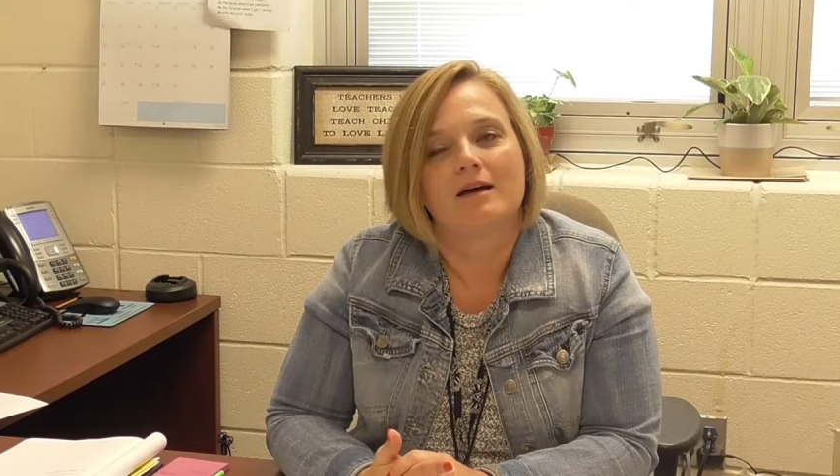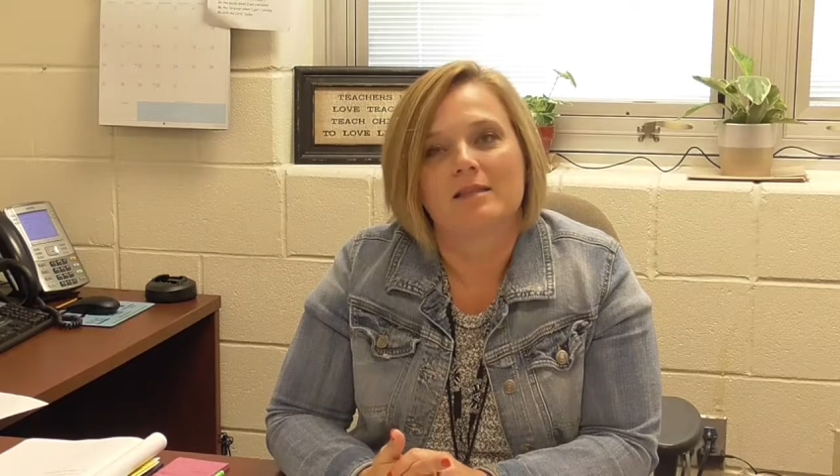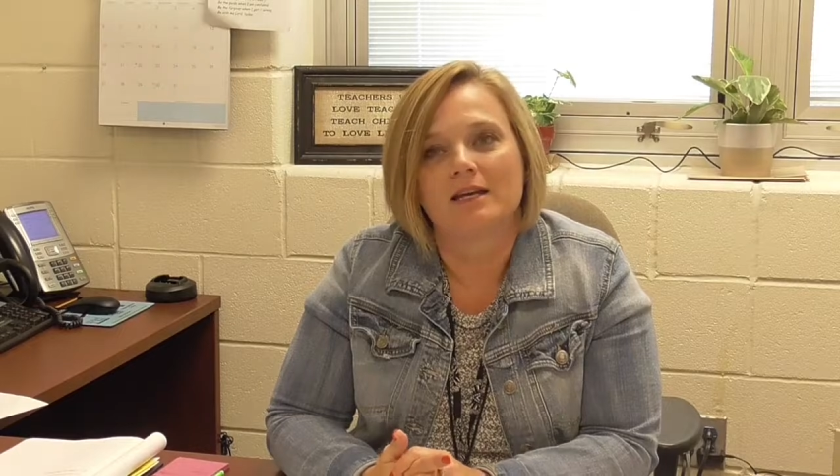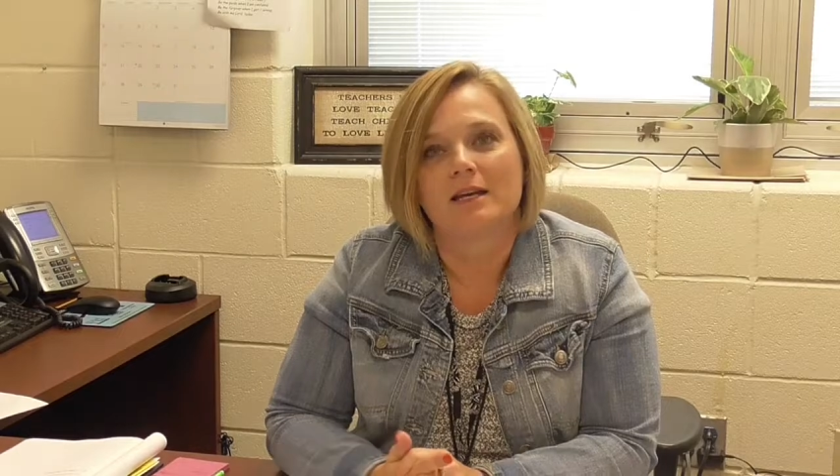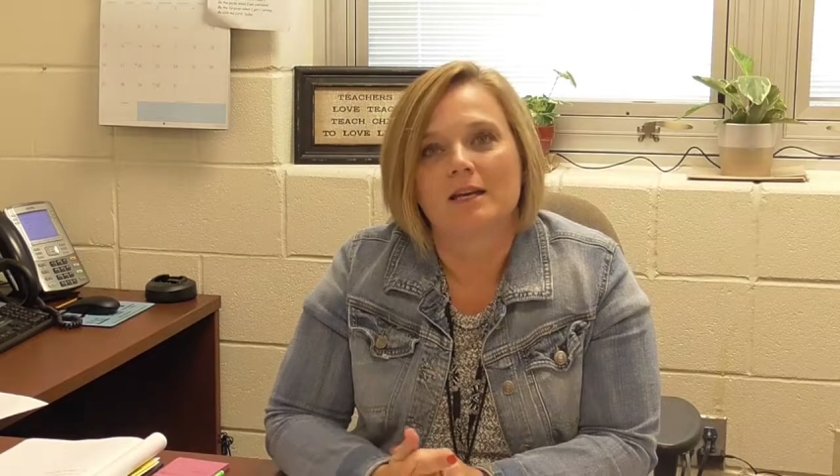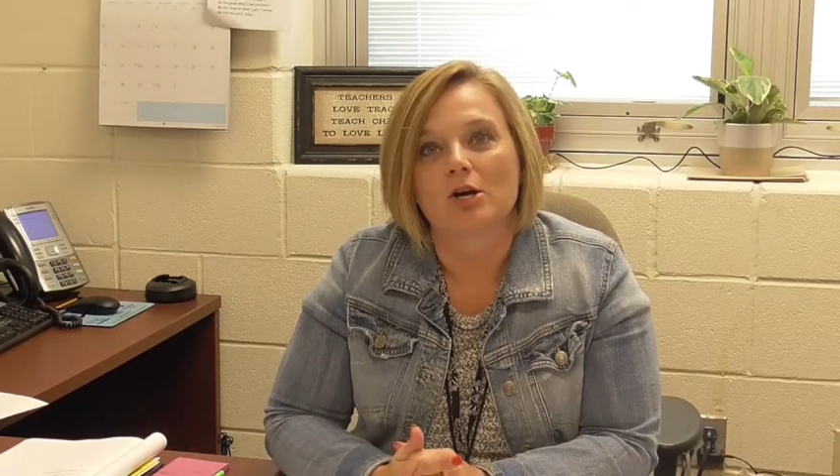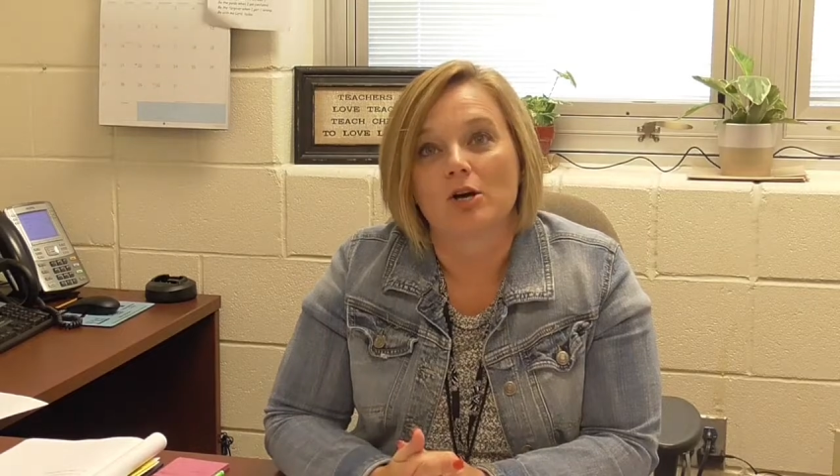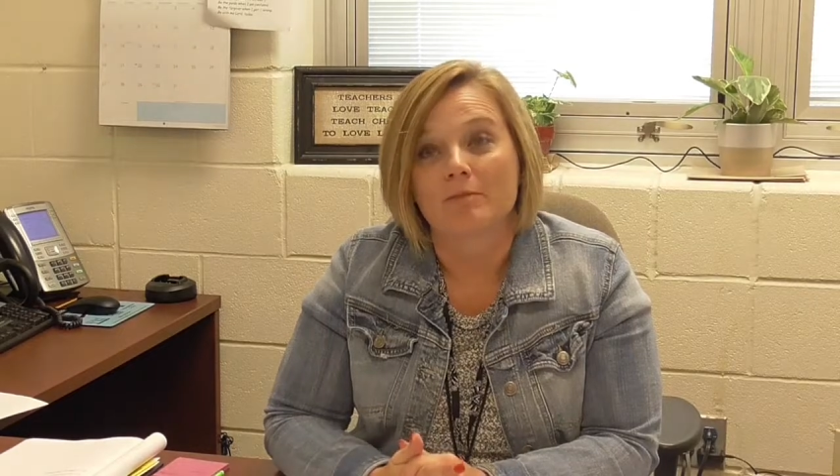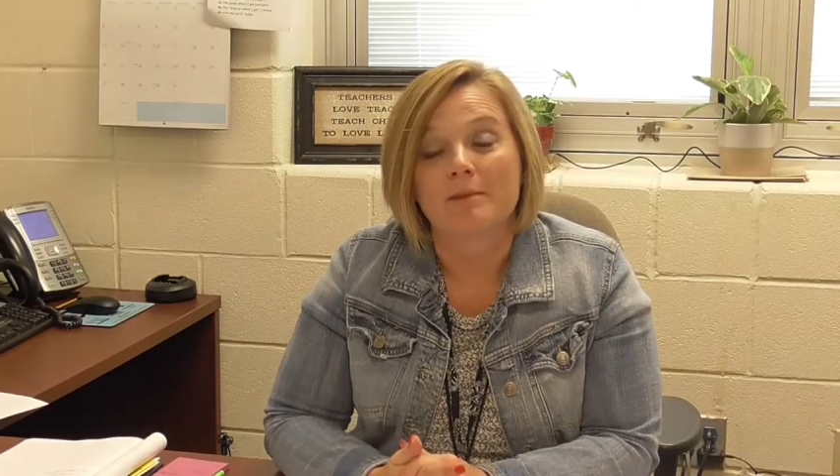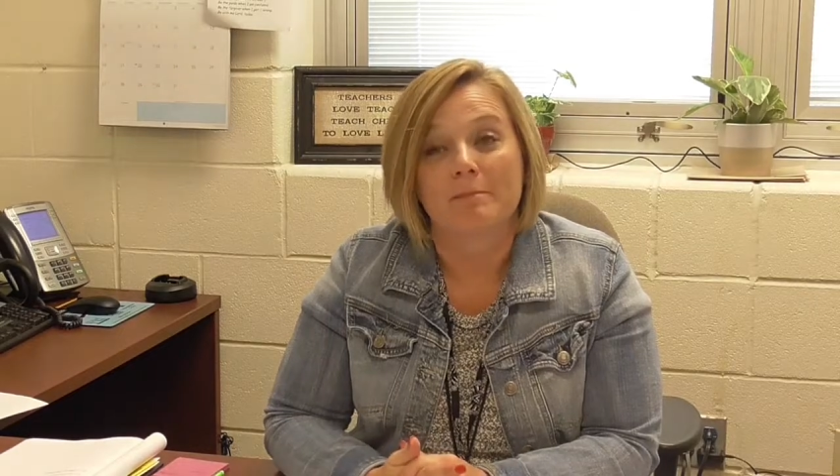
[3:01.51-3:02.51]
and then he
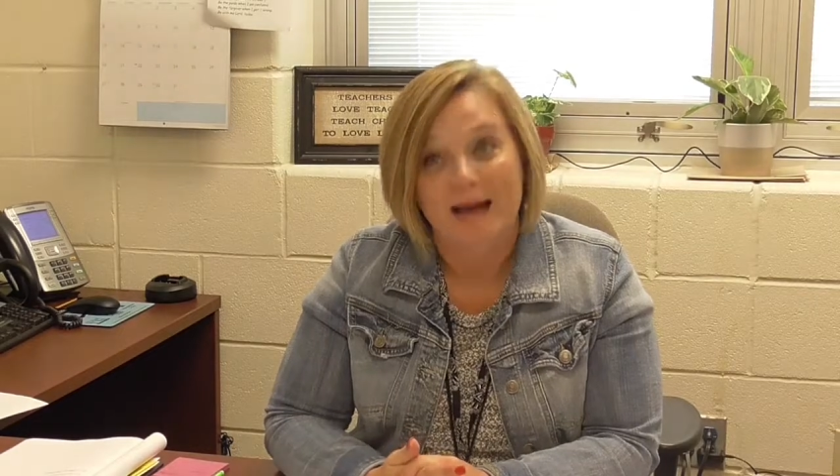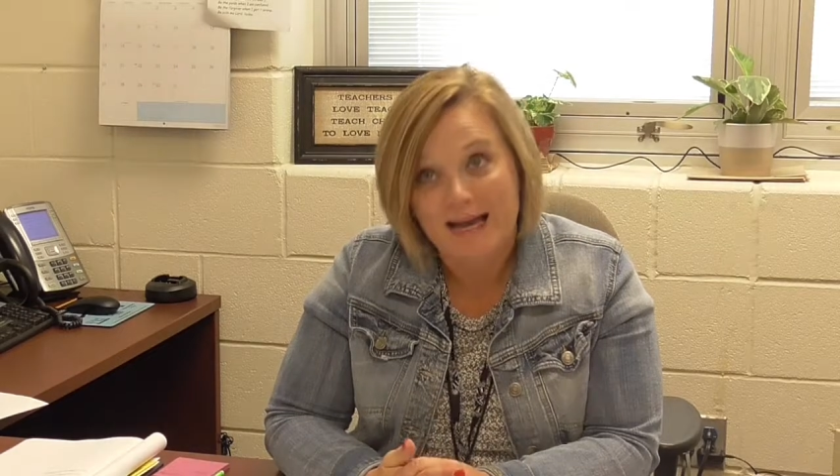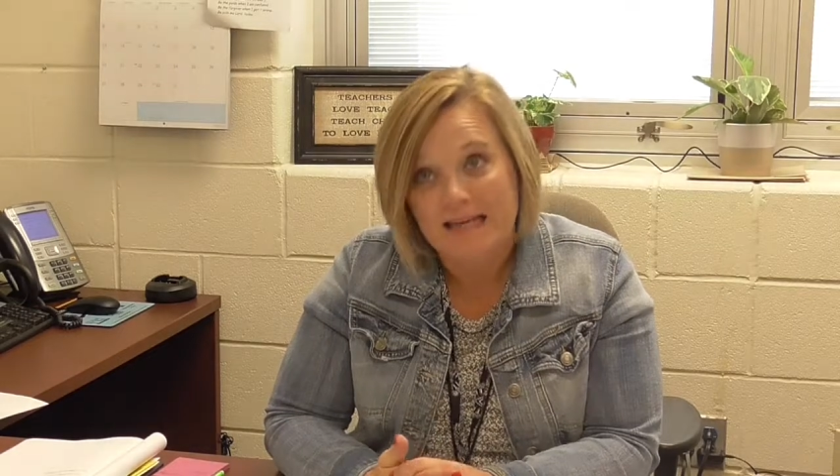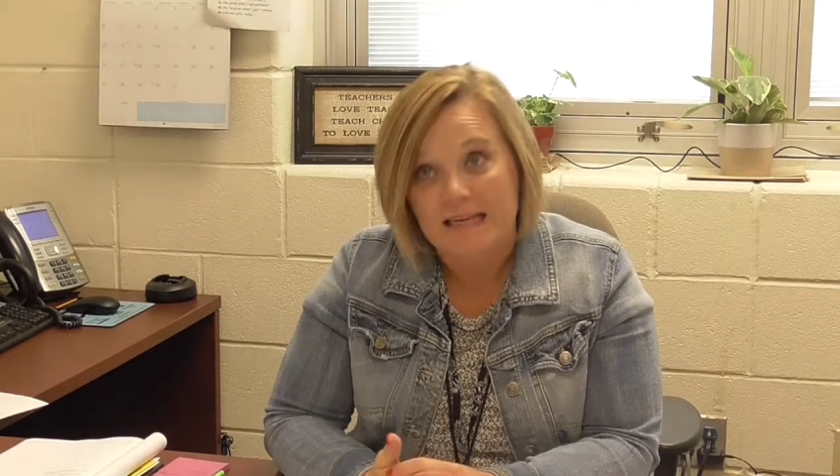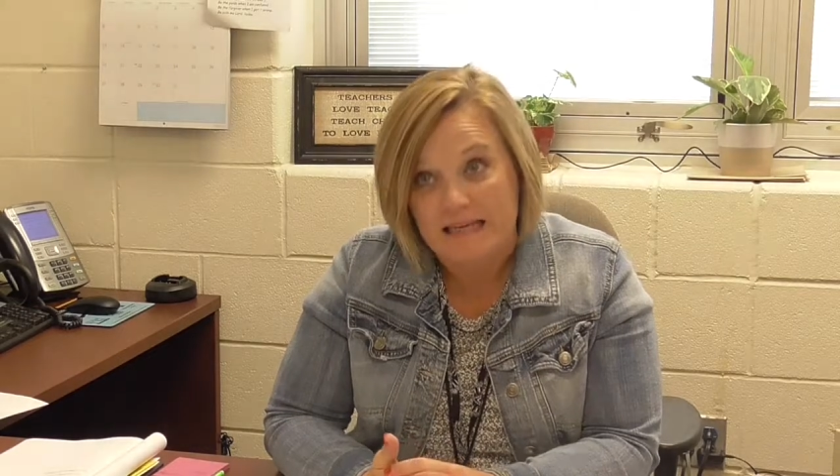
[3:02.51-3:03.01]
called me back